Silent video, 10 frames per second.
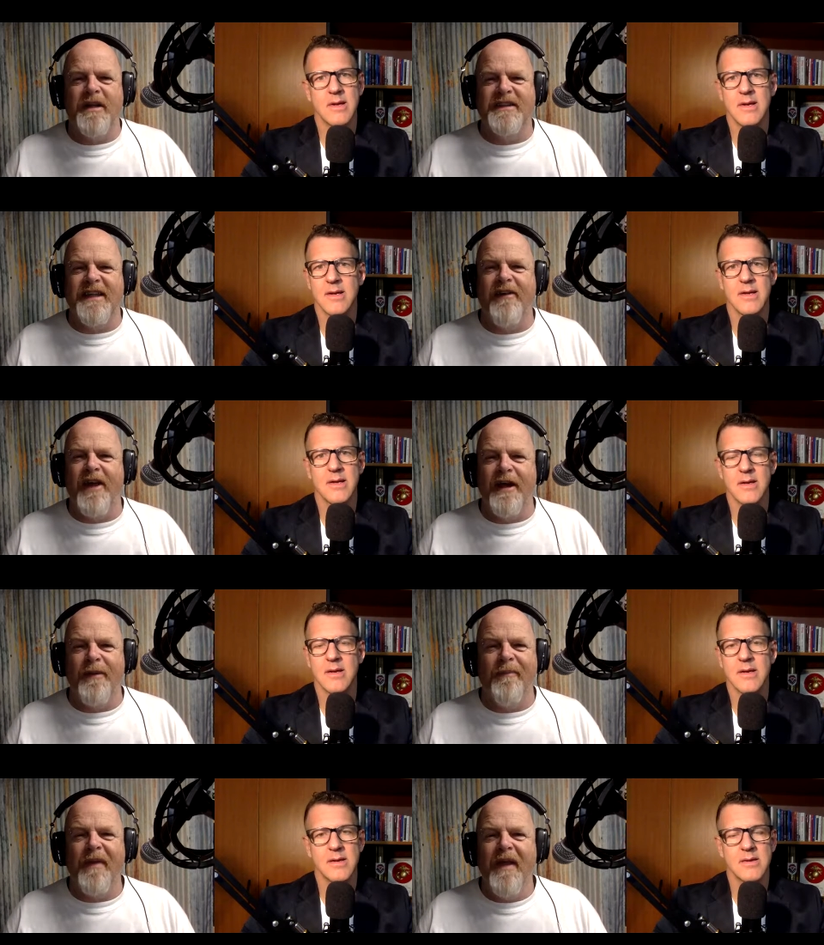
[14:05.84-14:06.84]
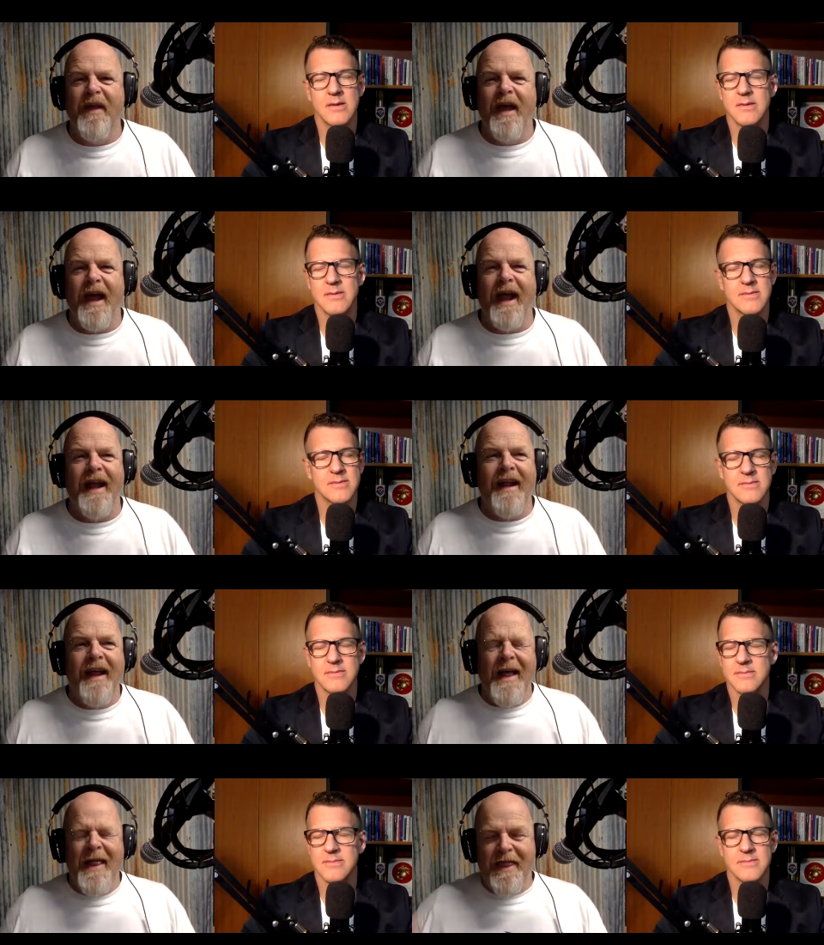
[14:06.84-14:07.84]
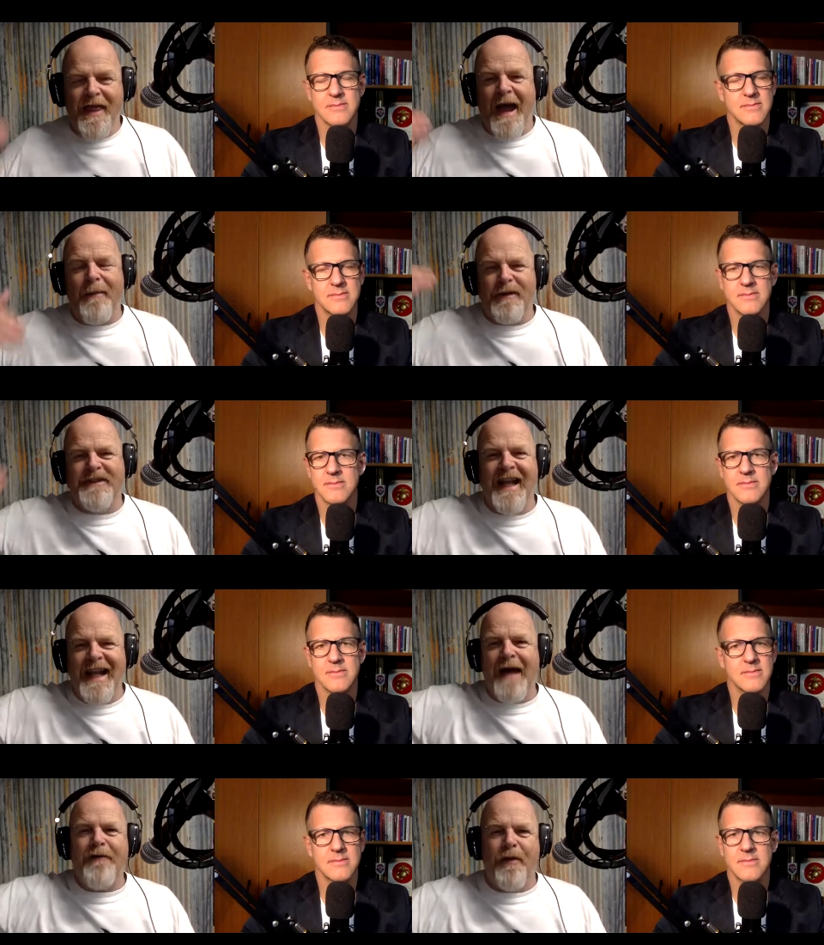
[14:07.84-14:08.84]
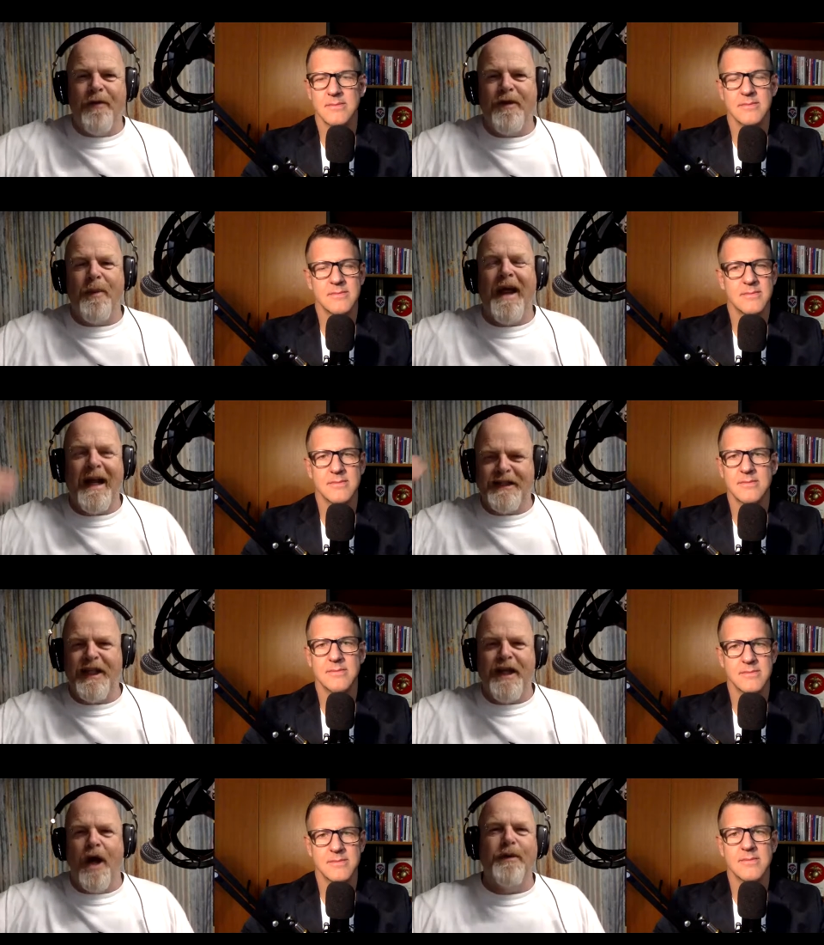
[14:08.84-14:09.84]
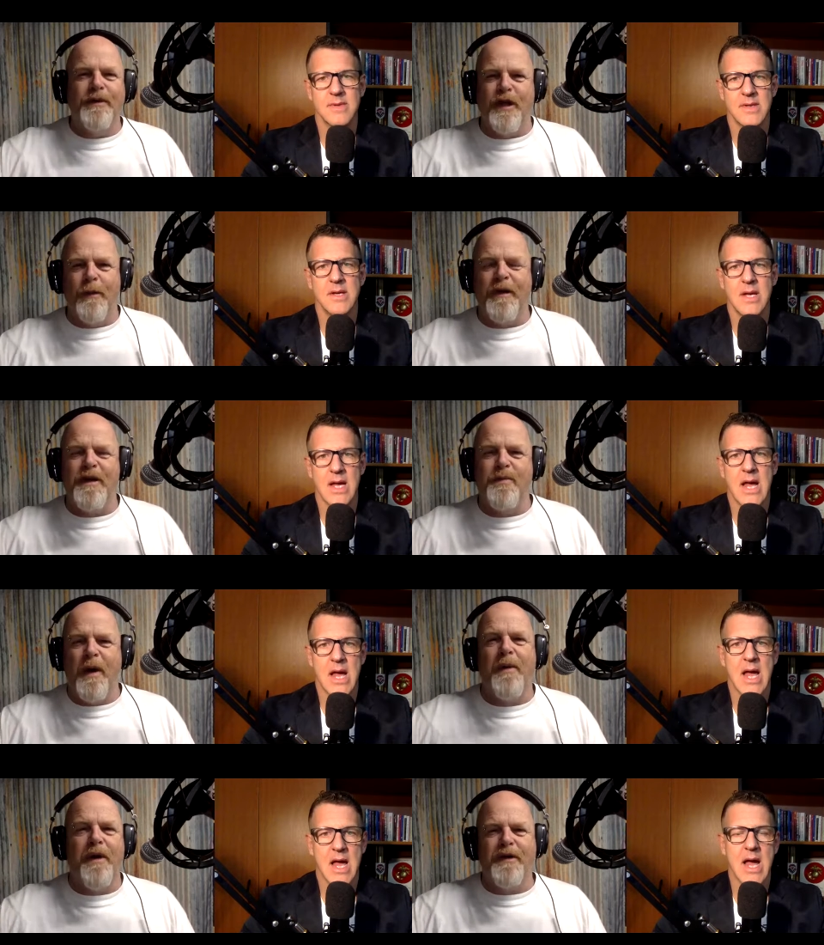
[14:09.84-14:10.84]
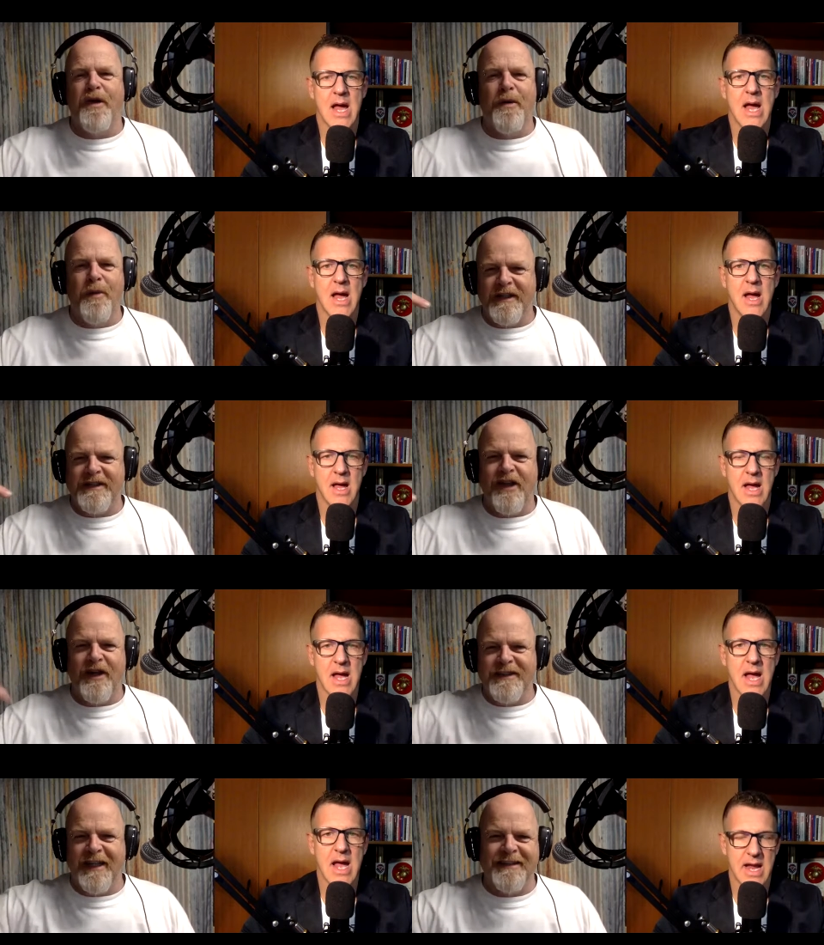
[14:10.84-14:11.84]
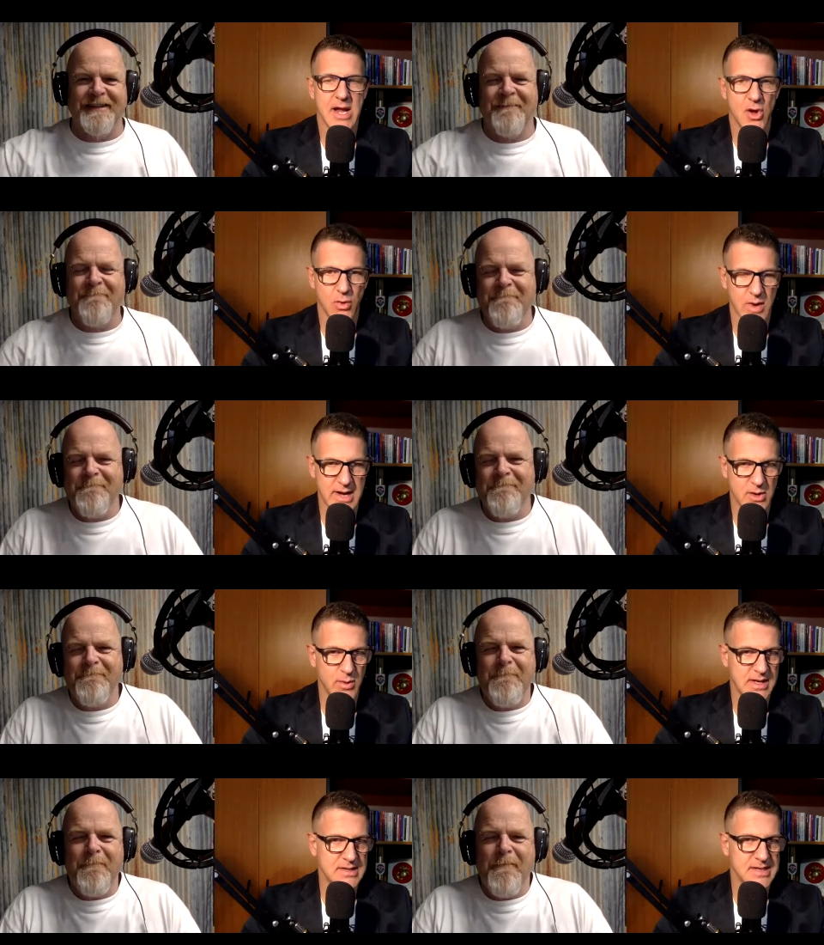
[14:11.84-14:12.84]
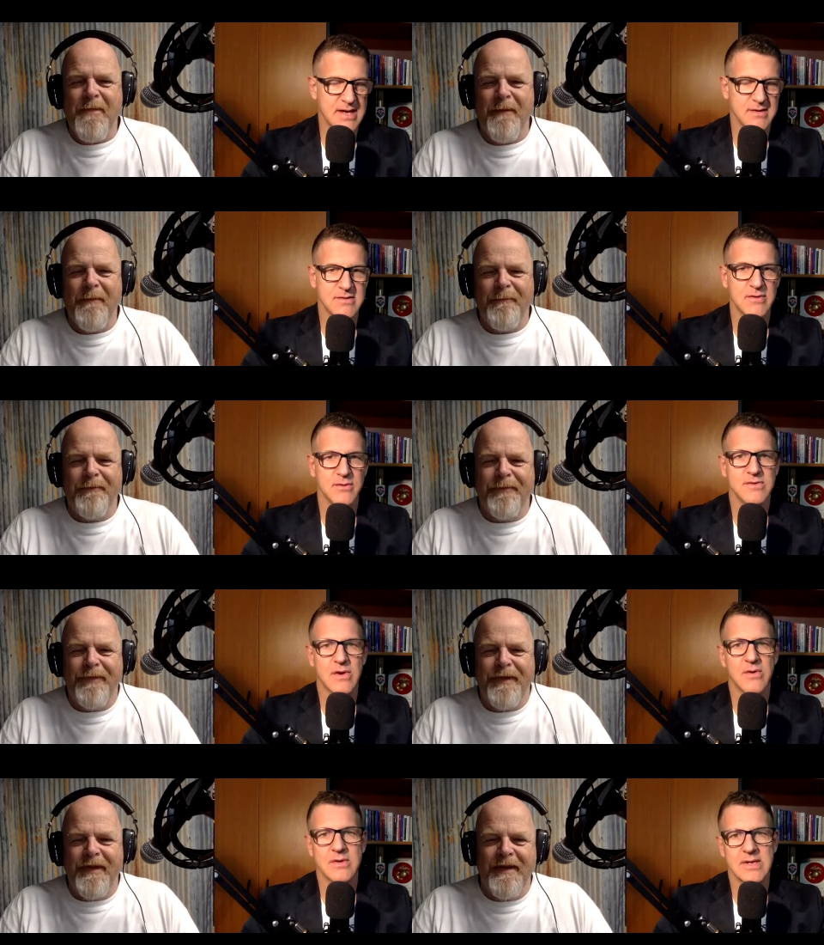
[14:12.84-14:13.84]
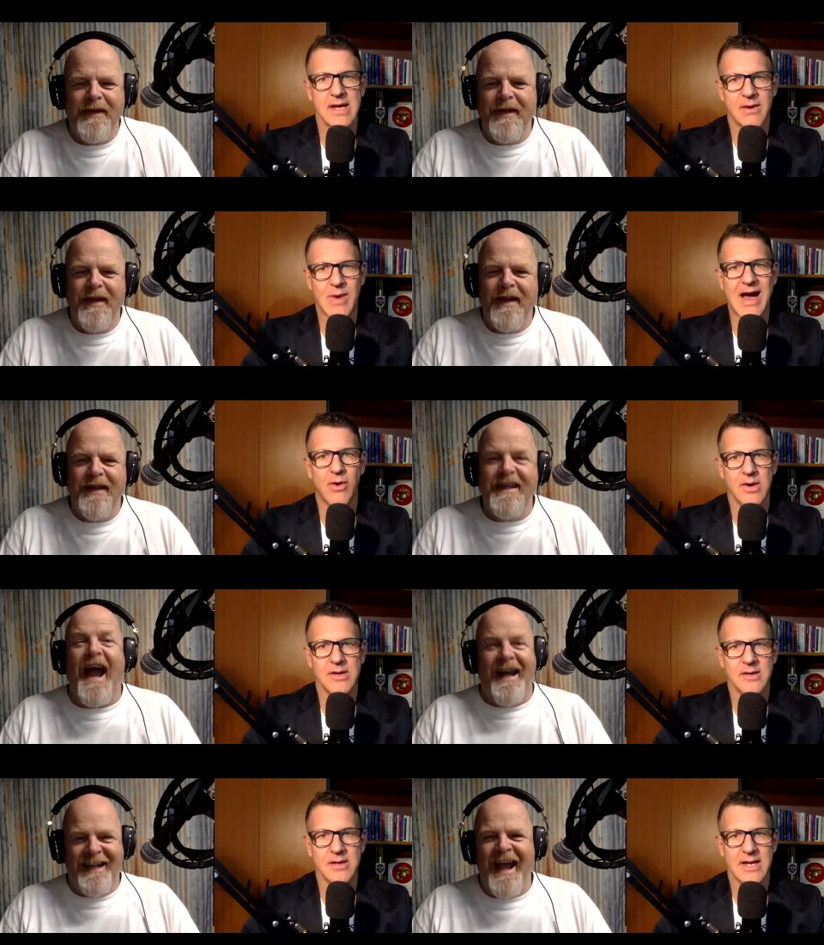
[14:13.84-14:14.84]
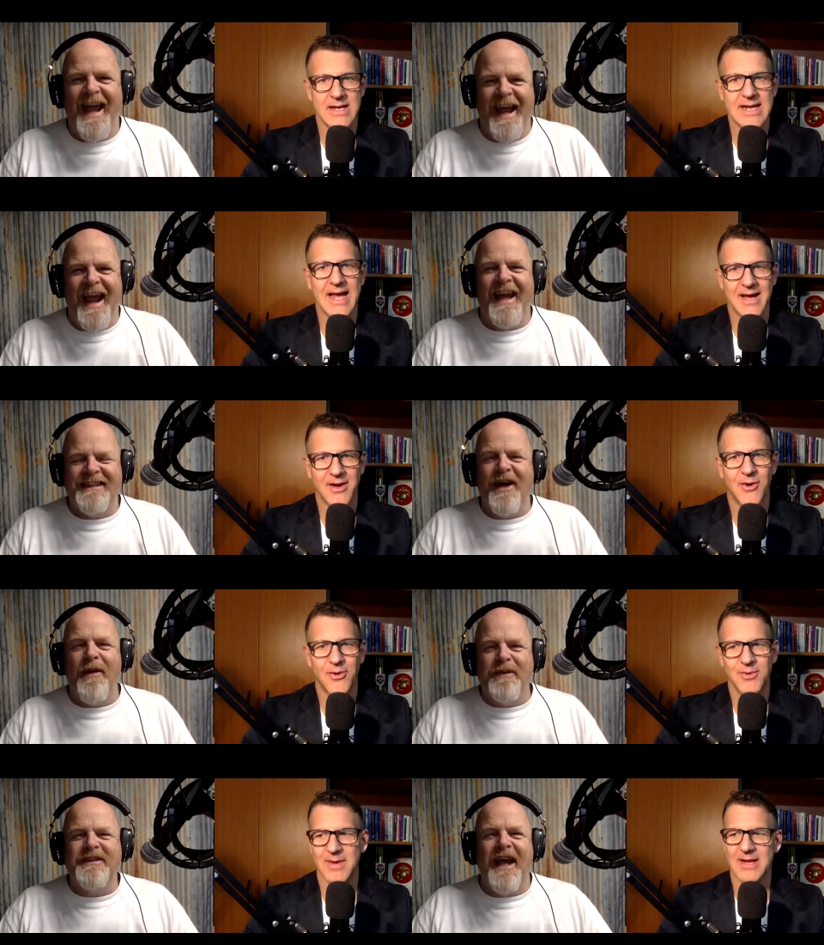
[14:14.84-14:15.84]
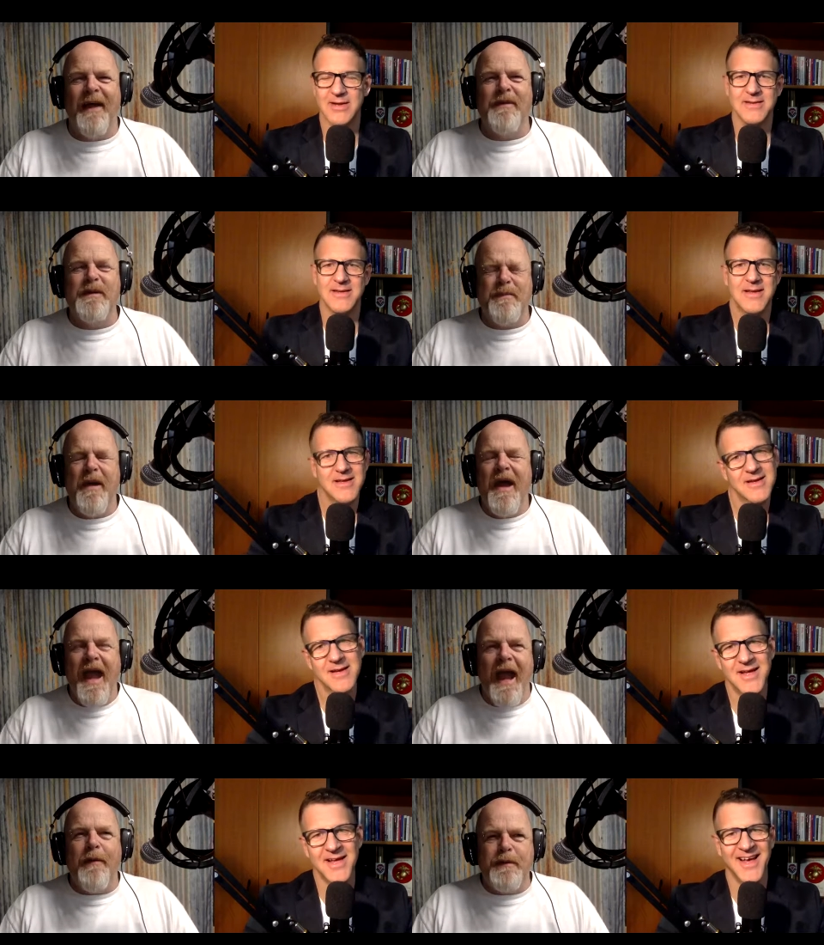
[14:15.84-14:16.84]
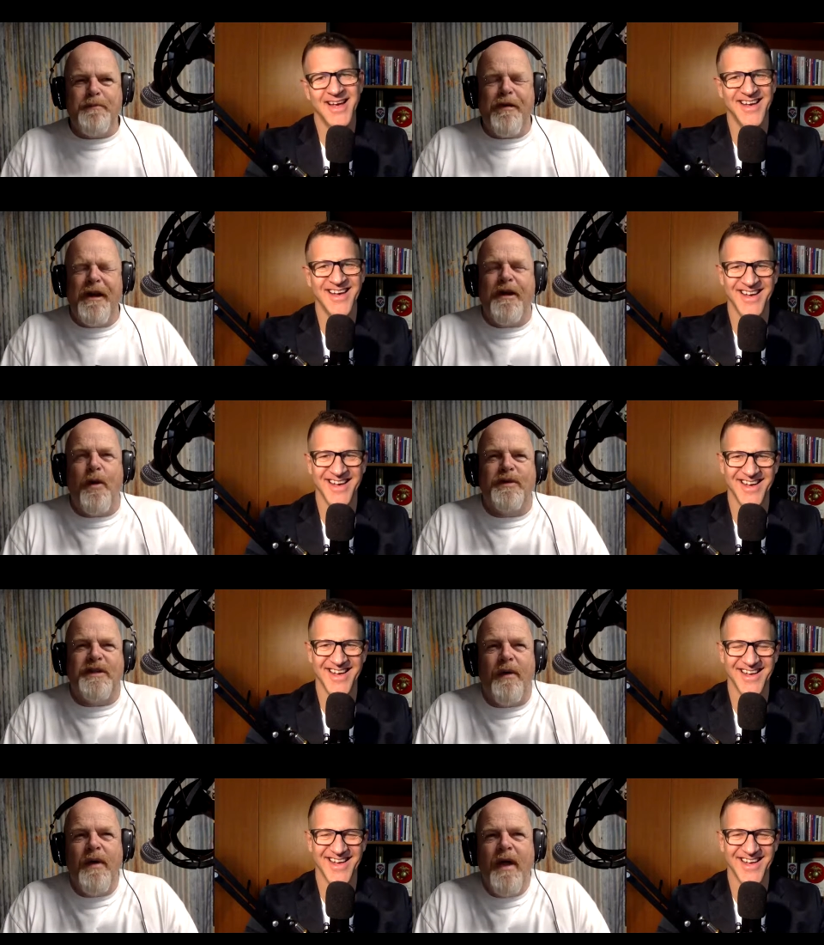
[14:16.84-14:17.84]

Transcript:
Speaker 1: and serenade them. And that was the level that we actually go to because we want to do what excites us.
Speaker 2: And I know I know what he takes too. So yeah, wow. Yeah,
Speaker 1: yeah, yeah. yeah. So it was uh, it was it was pretty cool. So